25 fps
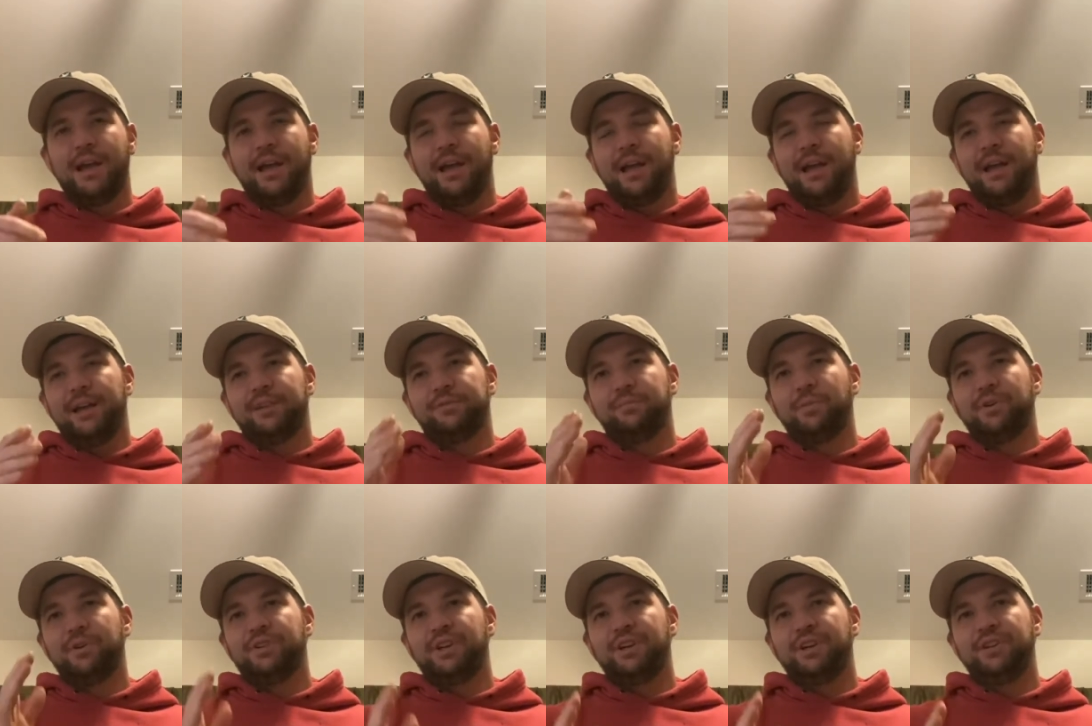It's
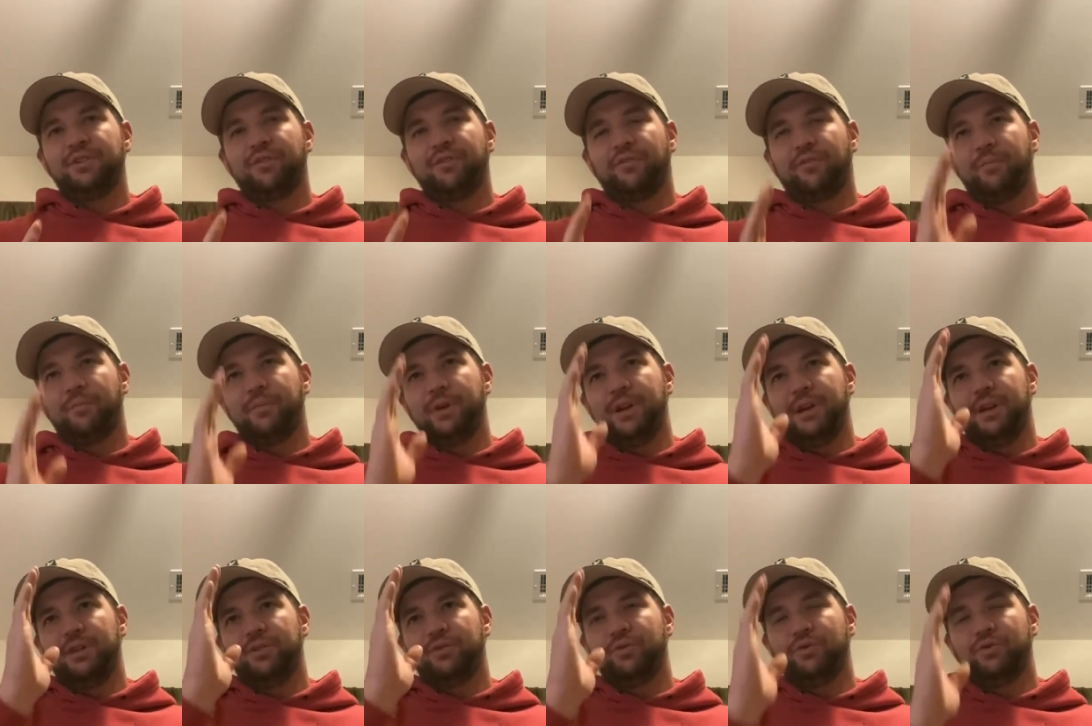much easier for
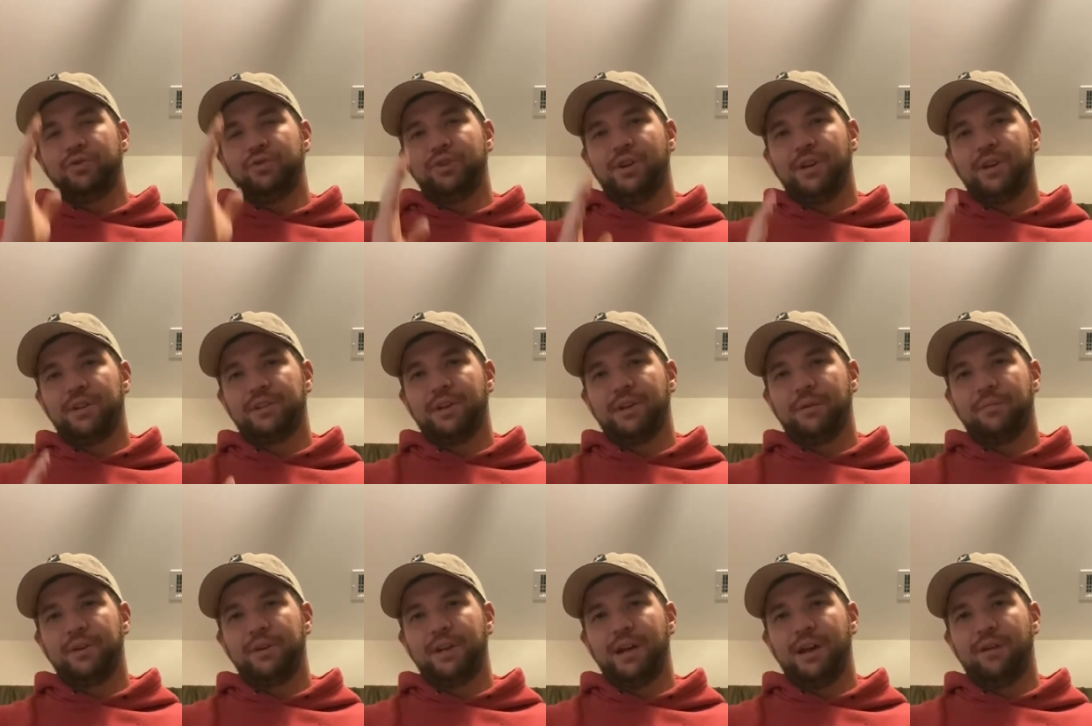me to adjust up
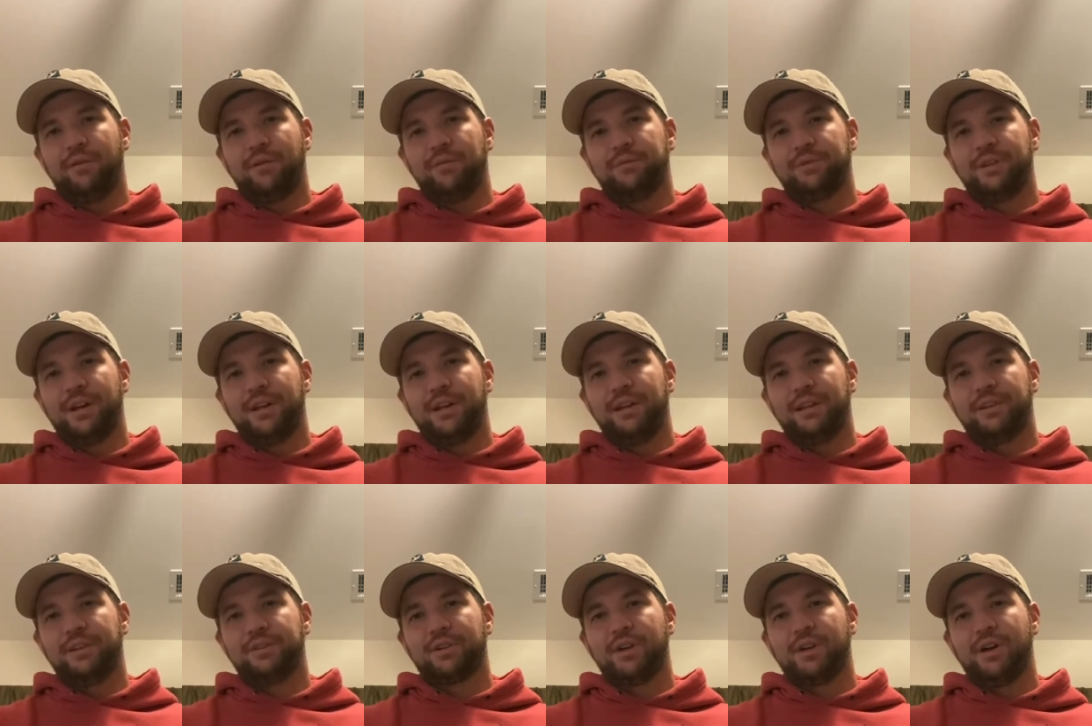and down on sighting in
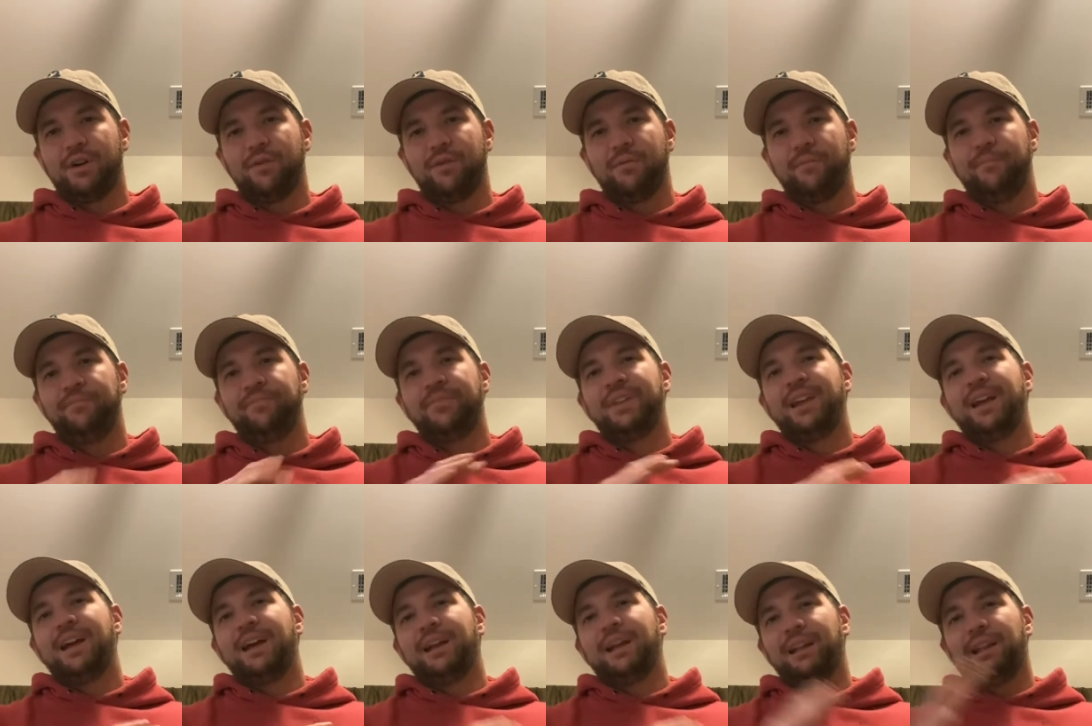scope.
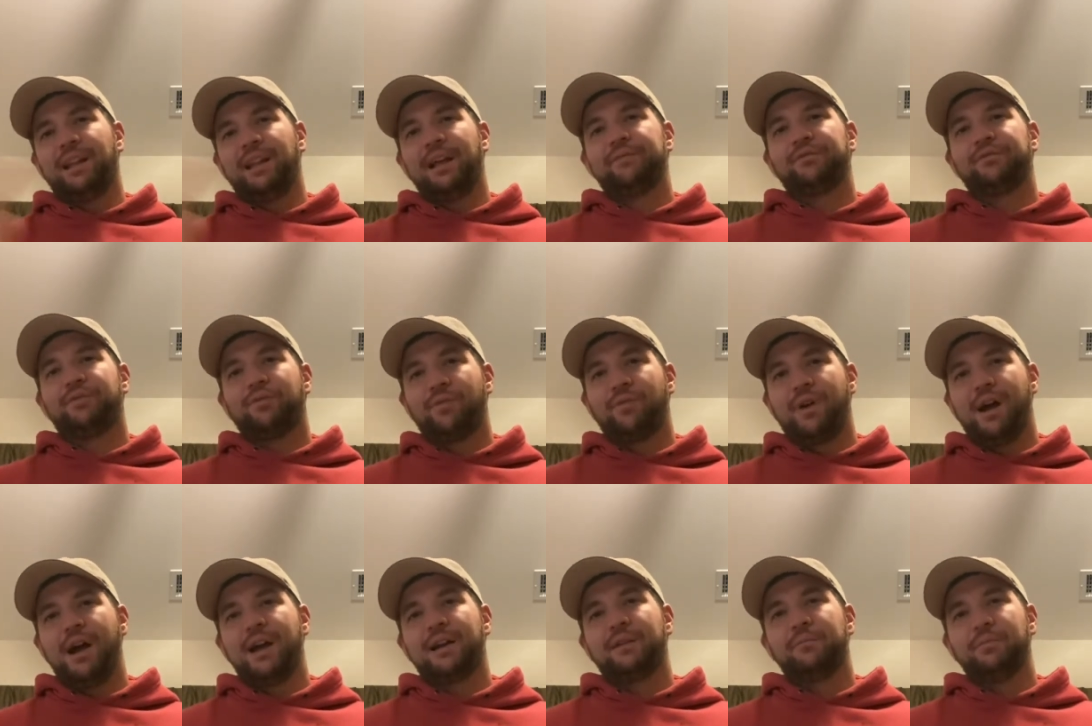Left to
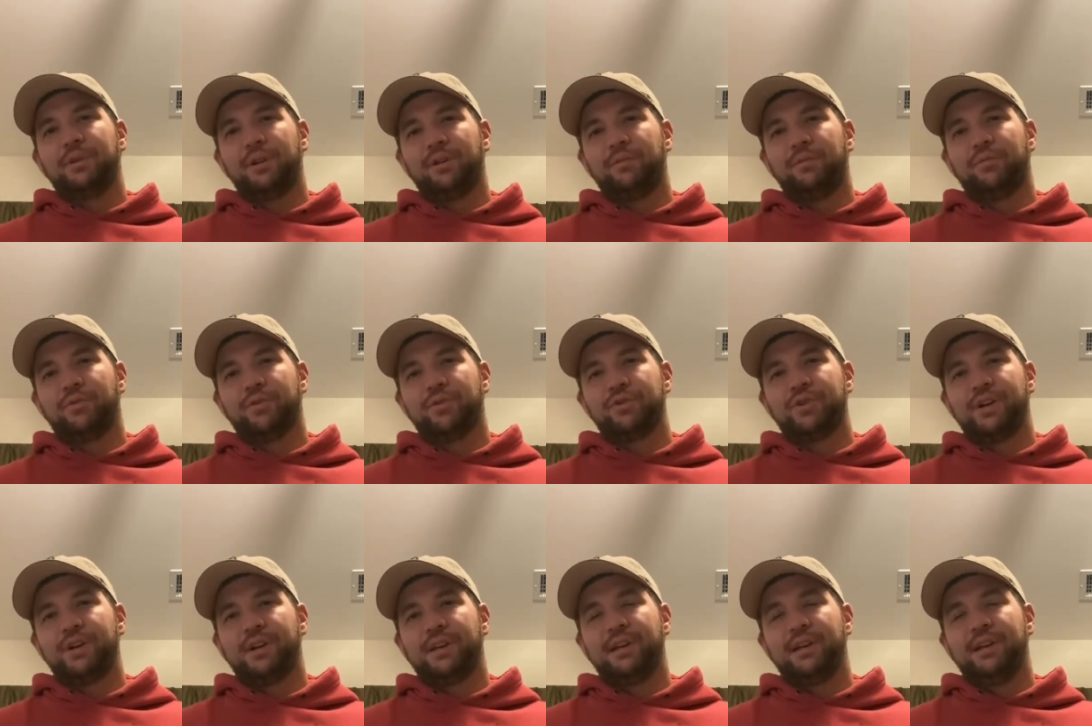right can be a little more
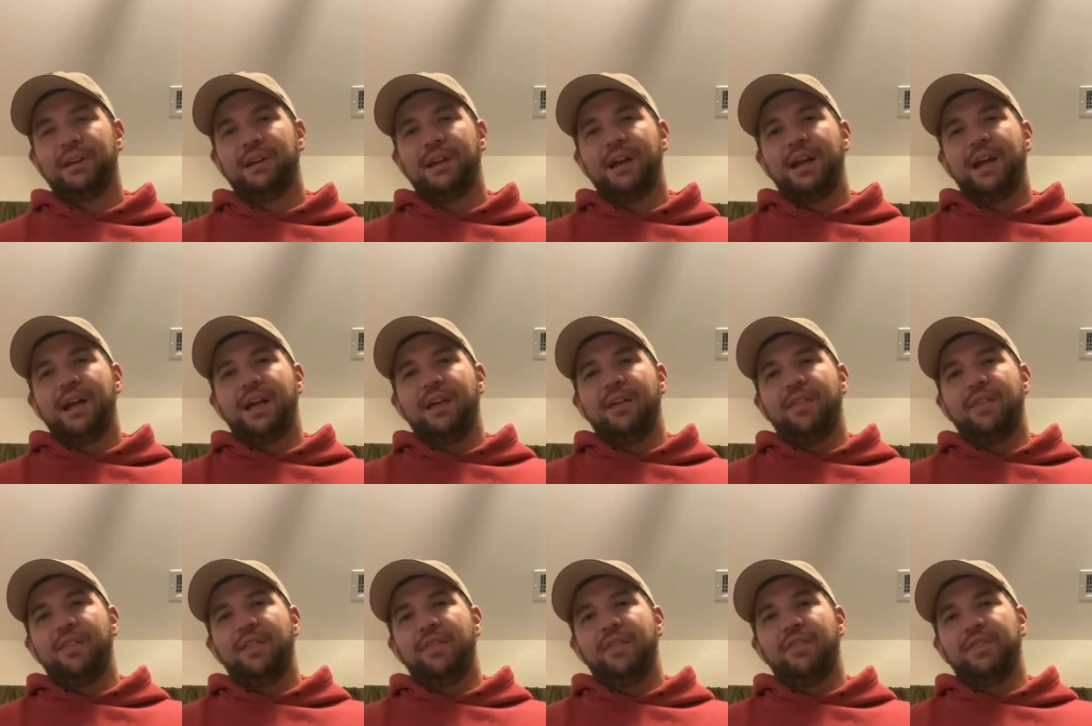tricky.
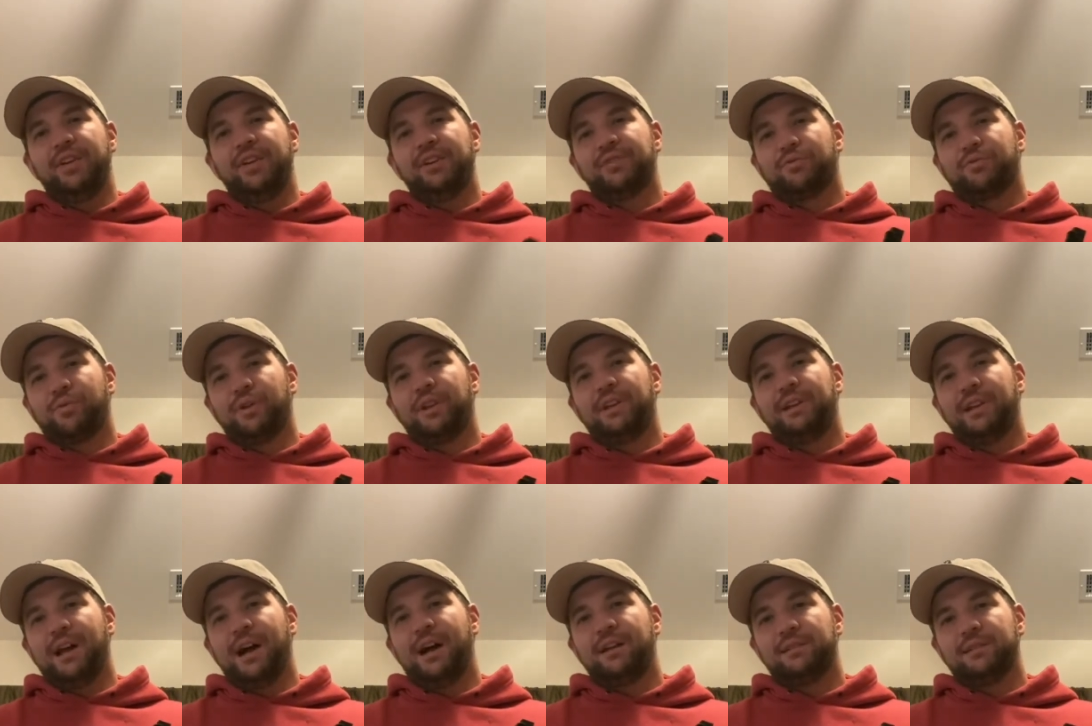This really
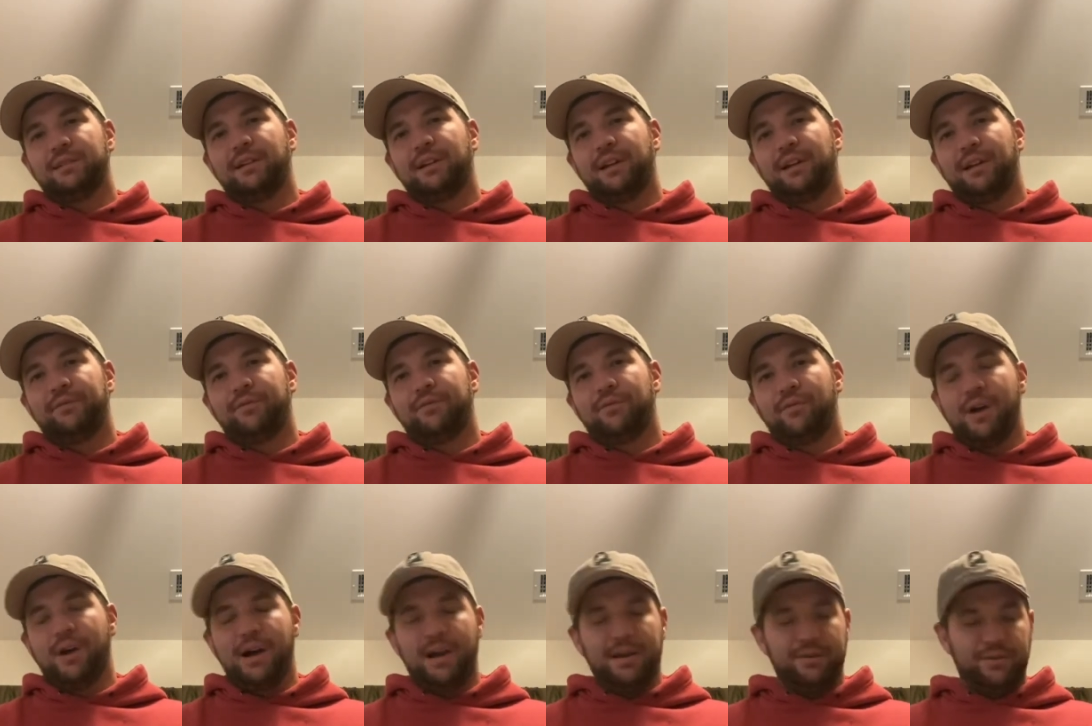dials in left to
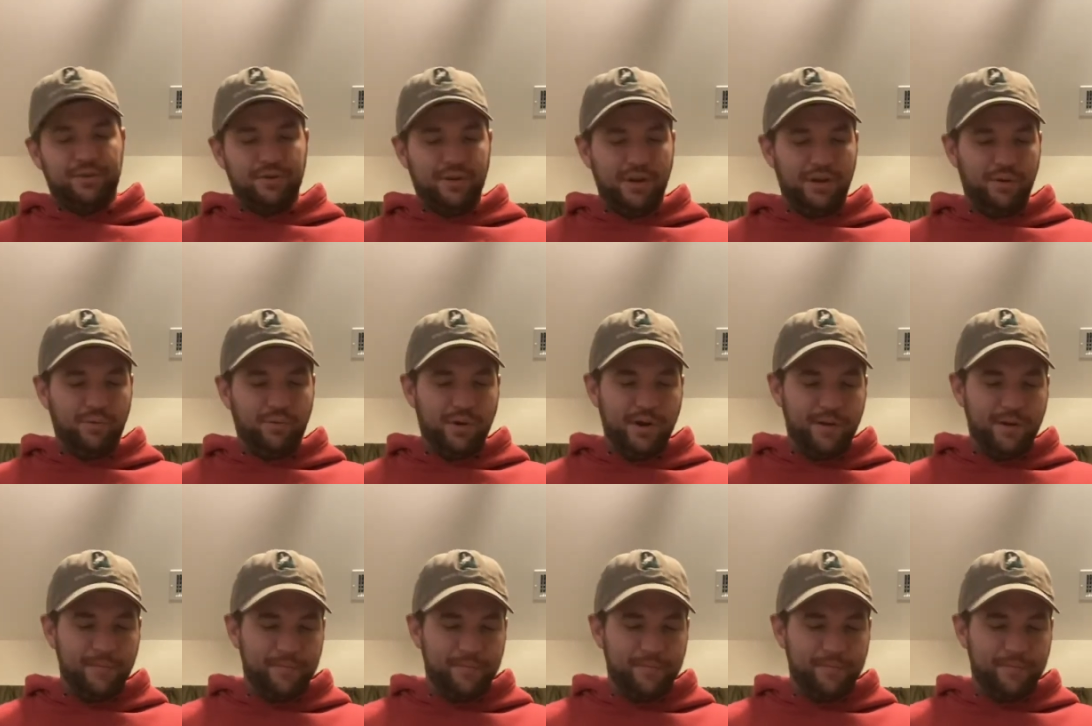right. So anyway,